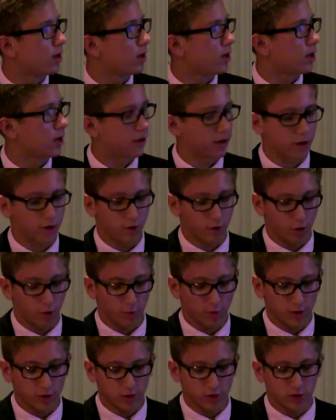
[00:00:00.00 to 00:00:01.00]
And here are her
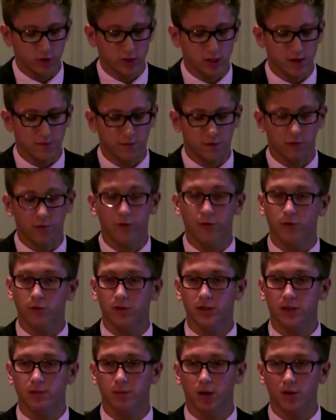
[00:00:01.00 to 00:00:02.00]
pictures after
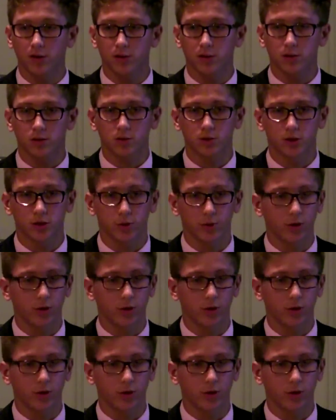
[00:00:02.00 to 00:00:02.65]
13 months, showing